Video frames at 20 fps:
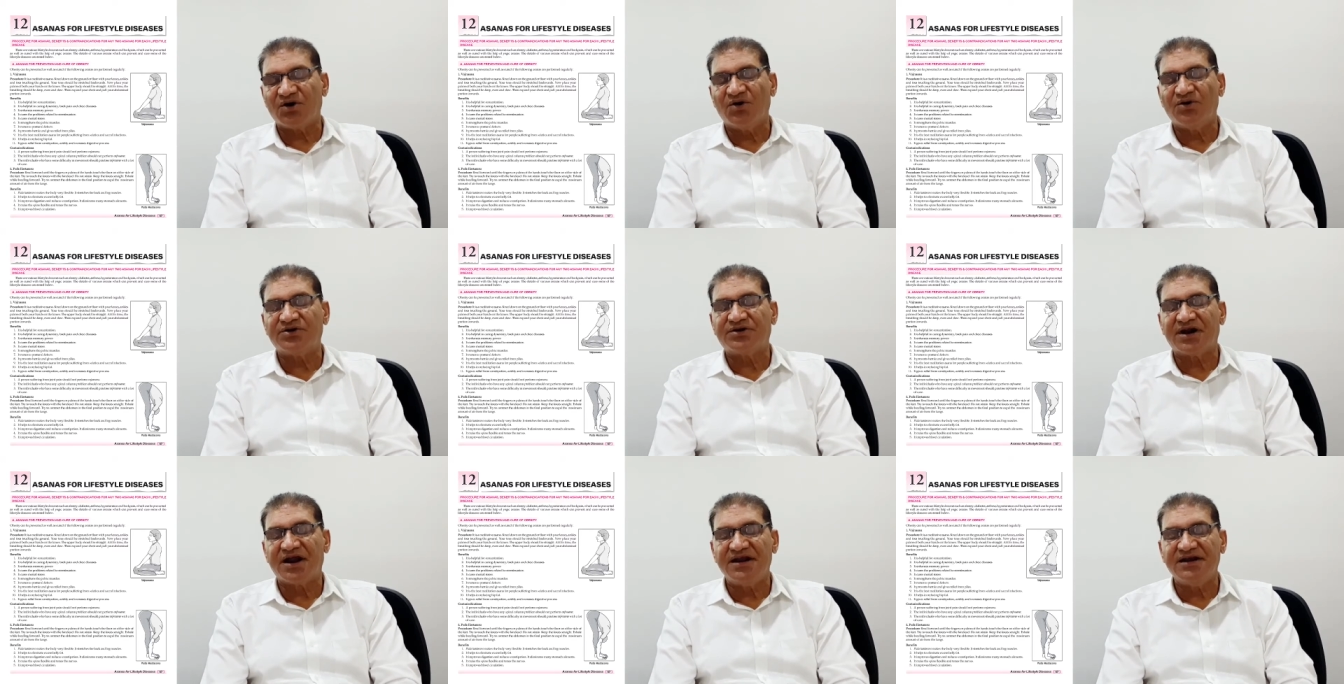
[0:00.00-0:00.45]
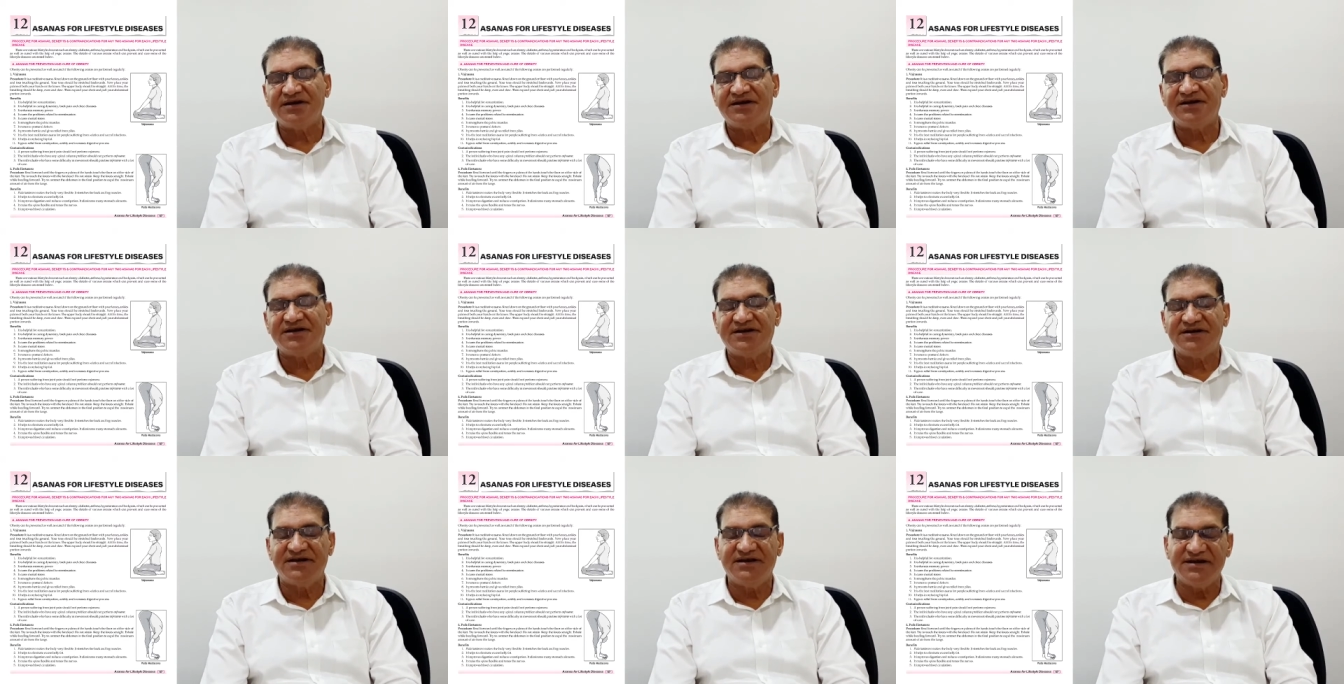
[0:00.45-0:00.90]

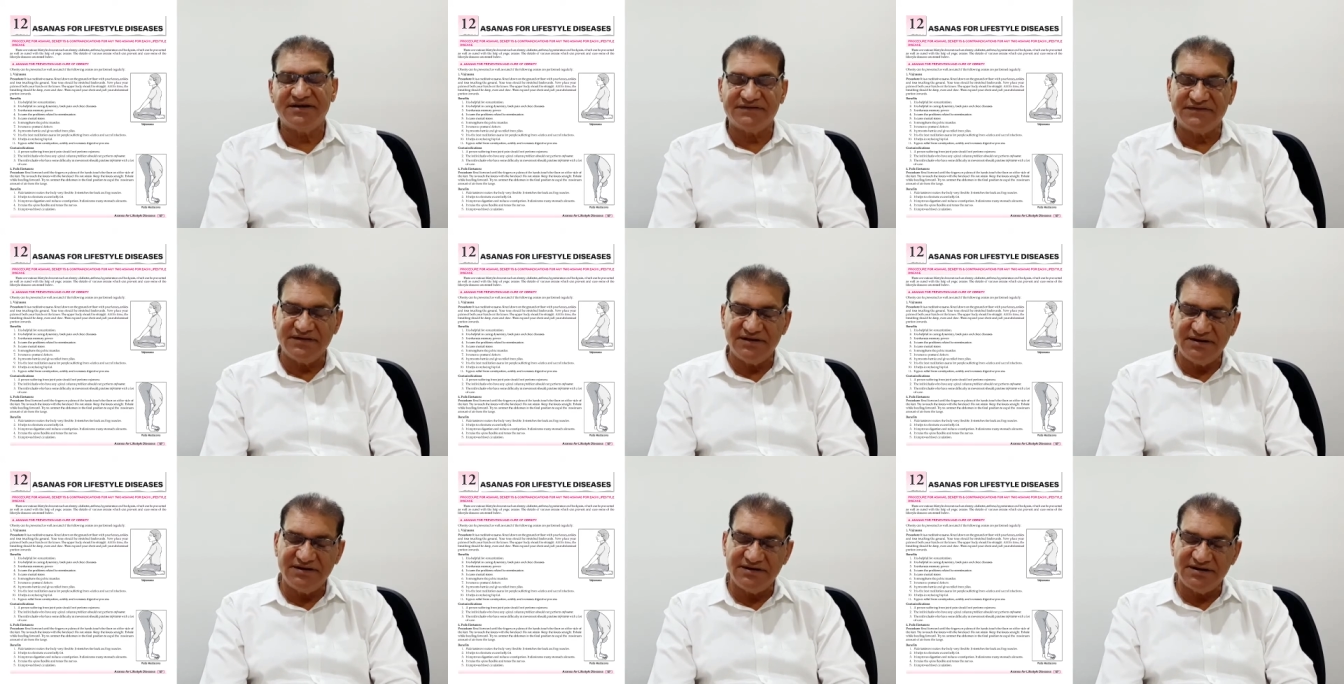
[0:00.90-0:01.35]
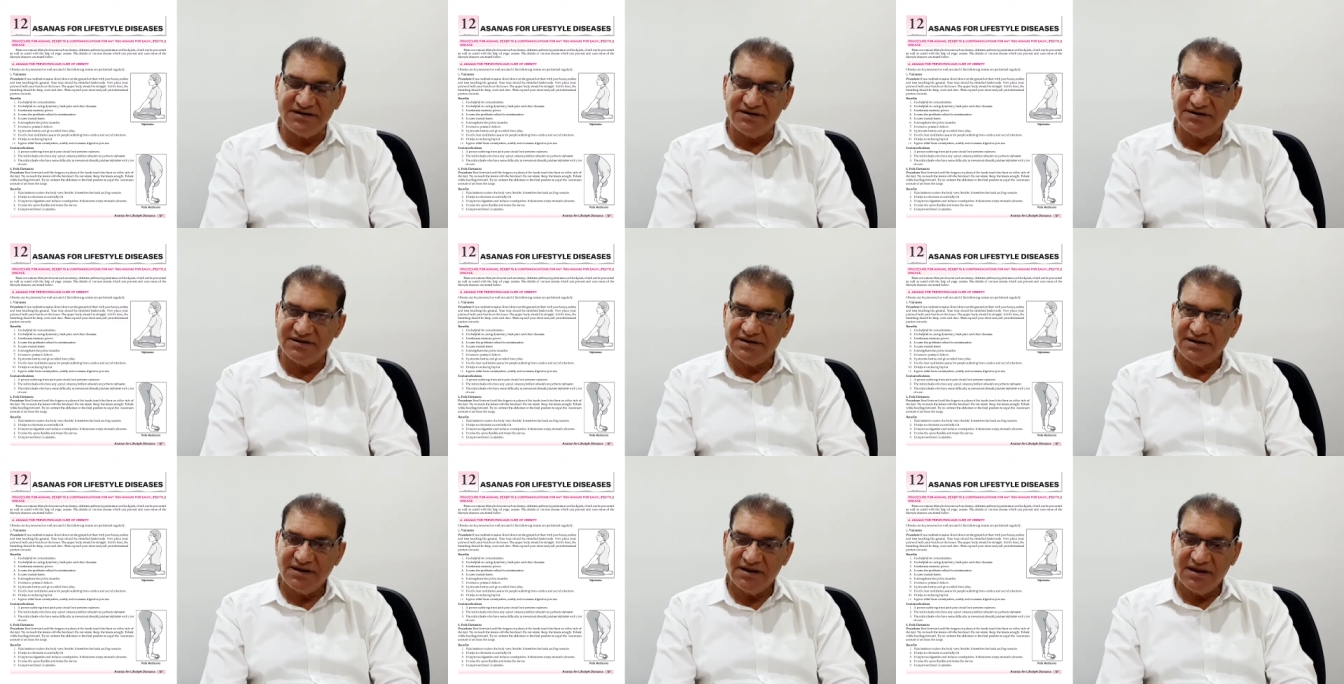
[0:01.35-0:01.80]

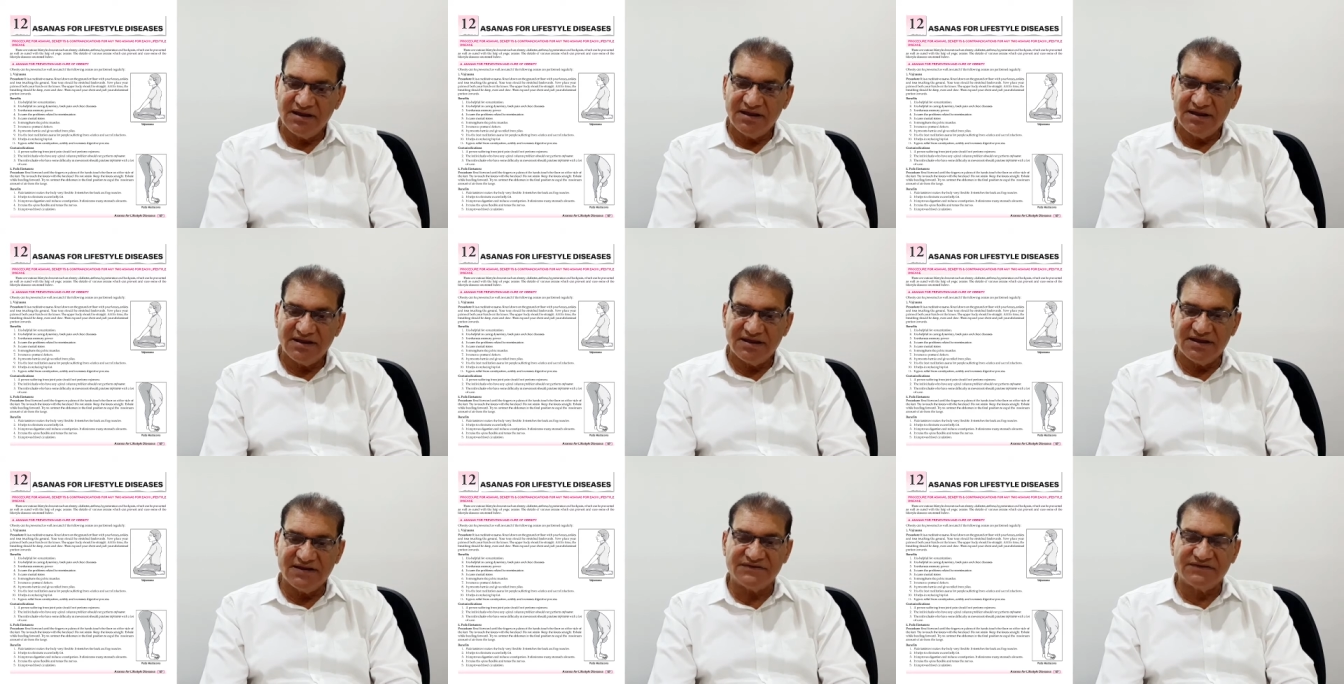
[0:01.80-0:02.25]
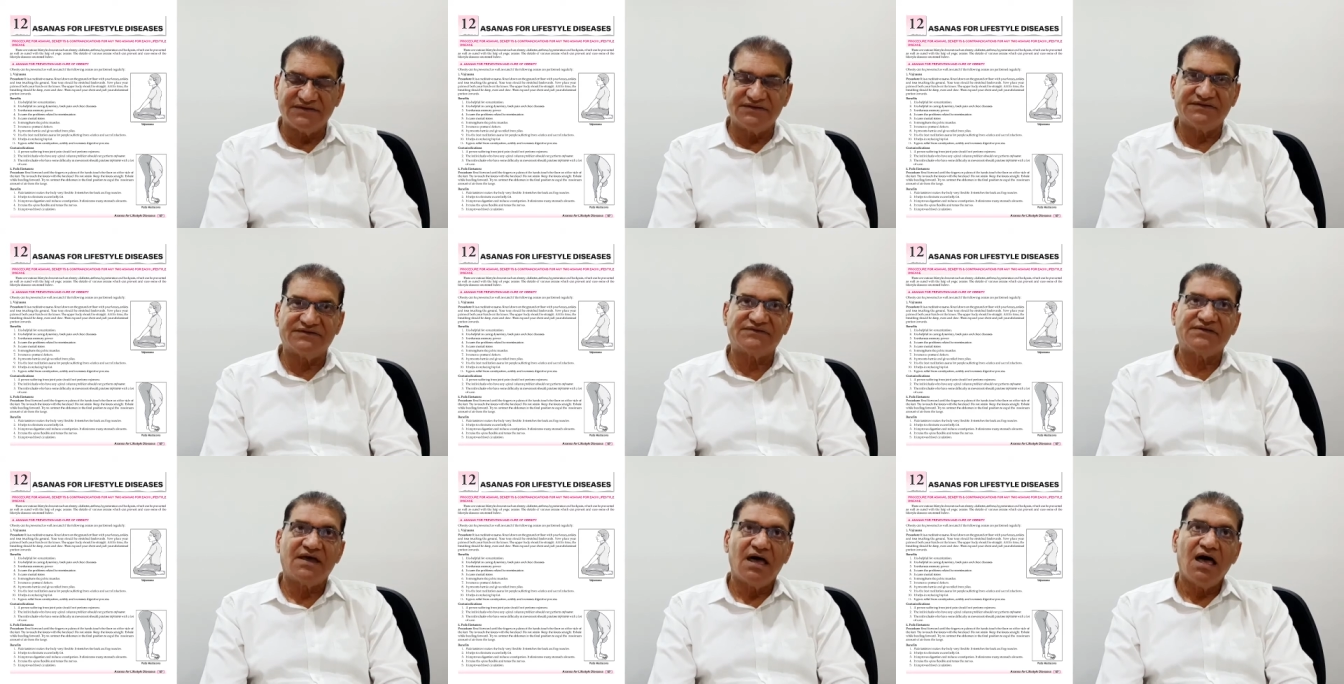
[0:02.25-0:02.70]

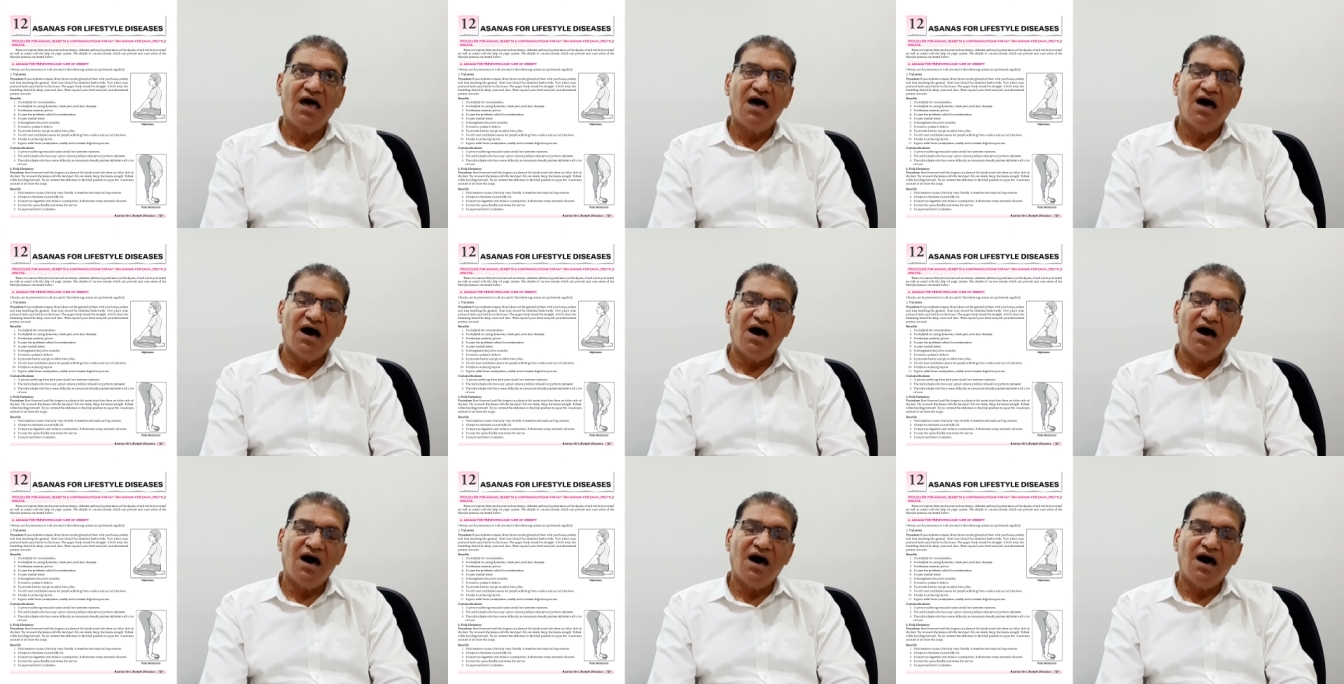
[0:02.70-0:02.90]
contraindications